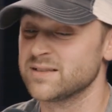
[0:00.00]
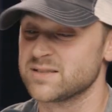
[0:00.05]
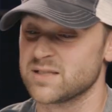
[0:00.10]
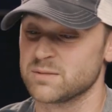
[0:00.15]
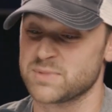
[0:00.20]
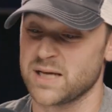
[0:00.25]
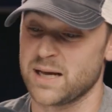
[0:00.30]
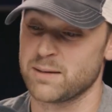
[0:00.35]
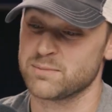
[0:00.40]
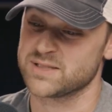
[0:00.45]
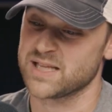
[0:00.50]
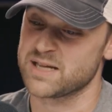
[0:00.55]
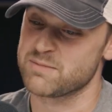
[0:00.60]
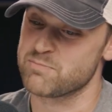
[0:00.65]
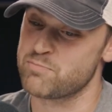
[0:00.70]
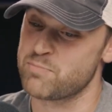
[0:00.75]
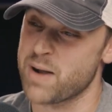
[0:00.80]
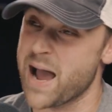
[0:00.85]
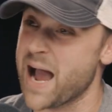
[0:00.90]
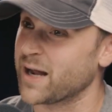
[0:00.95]
Sometimes they
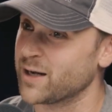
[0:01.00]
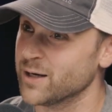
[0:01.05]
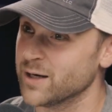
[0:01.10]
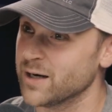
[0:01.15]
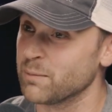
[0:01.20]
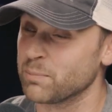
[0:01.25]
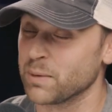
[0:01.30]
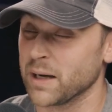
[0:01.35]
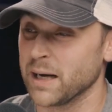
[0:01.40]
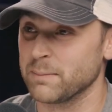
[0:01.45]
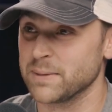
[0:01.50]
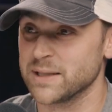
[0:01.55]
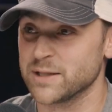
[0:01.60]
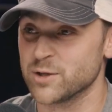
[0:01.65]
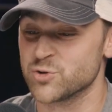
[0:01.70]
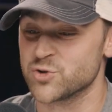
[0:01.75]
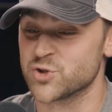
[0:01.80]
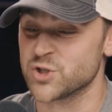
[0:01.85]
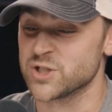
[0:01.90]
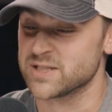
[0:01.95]
back up. I mean,
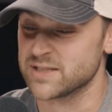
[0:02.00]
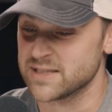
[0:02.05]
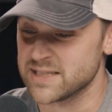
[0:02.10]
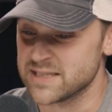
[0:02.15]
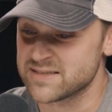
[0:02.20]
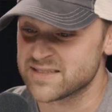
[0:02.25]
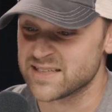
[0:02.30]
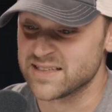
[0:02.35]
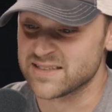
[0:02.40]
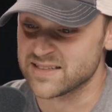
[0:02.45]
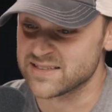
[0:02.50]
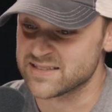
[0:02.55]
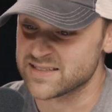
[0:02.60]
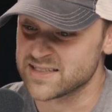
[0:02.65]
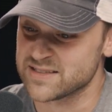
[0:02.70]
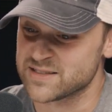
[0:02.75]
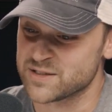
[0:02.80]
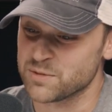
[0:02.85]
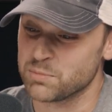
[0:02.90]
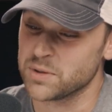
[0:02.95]
there's just these
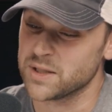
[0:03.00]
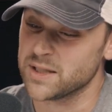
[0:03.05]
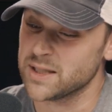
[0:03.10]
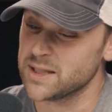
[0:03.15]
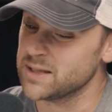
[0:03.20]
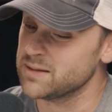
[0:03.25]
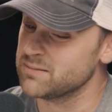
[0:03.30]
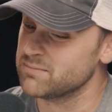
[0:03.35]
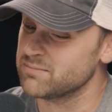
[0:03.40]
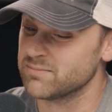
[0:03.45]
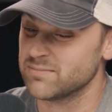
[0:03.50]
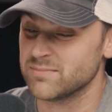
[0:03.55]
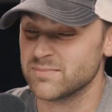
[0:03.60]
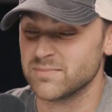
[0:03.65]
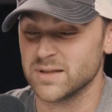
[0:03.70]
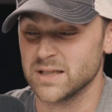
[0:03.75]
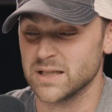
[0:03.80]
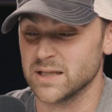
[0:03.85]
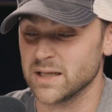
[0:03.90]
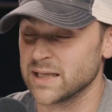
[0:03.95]
tendencies to be
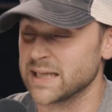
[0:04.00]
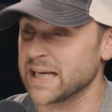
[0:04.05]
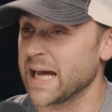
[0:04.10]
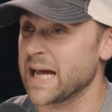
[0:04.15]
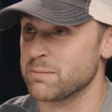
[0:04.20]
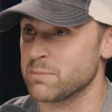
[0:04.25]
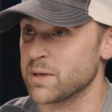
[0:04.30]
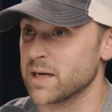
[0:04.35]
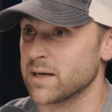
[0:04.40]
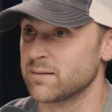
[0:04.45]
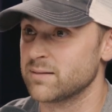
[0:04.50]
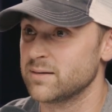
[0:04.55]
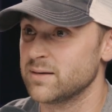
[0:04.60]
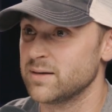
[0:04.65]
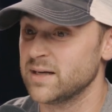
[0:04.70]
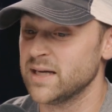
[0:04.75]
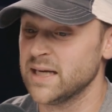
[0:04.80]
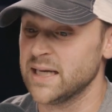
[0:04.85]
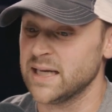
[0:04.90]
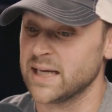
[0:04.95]
a nightmare.
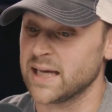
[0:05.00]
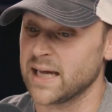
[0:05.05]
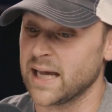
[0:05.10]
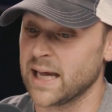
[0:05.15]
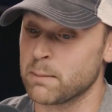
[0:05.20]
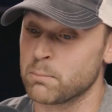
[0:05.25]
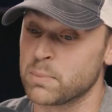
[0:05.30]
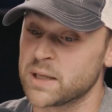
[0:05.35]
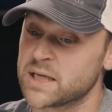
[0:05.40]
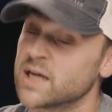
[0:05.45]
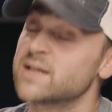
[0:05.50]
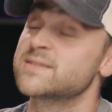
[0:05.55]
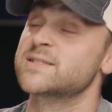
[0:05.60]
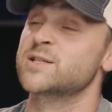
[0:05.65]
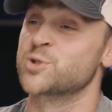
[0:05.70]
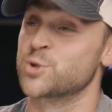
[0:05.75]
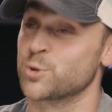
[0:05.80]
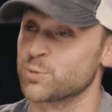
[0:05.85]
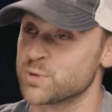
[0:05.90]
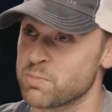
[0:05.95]
And because
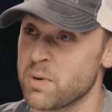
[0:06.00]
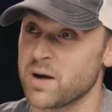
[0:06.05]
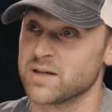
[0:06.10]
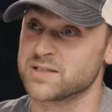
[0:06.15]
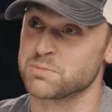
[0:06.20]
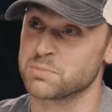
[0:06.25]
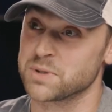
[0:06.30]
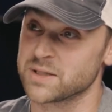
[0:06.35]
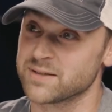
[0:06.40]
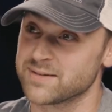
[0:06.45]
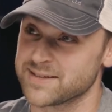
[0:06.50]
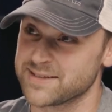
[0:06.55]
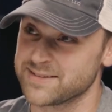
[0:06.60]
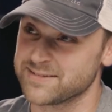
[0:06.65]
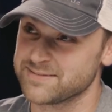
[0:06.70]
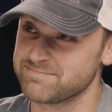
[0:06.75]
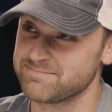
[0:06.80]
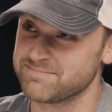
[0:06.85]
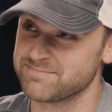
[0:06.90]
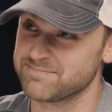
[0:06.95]
it's your
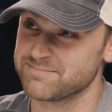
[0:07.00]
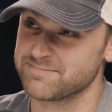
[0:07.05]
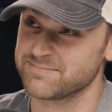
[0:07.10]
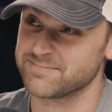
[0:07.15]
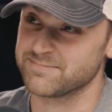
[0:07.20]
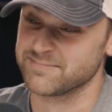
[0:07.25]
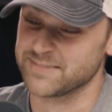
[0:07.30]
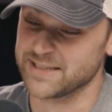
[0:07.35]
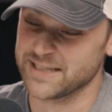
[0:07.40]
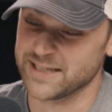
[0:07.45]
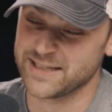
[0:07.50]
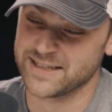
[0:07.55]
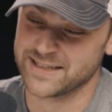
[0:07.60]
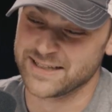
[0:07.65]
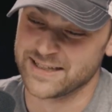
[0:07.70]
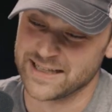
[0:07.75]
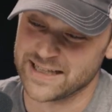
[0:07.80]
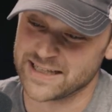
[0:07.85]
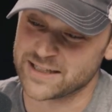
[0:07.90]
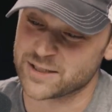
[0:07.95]
responsibility,
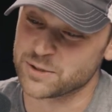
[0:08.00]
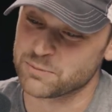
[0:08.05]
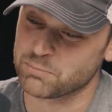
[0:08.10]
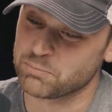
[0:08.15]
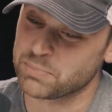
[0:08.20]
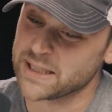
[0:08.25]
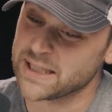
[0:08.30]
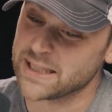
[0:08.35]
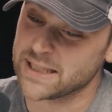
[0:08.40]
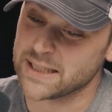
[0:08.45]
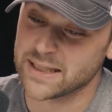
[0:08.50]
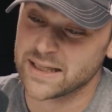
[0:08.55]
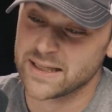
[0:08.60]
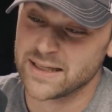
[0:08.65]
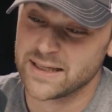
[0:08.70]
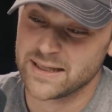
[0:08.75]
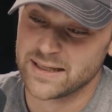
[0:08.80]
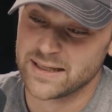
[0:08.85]
it could be,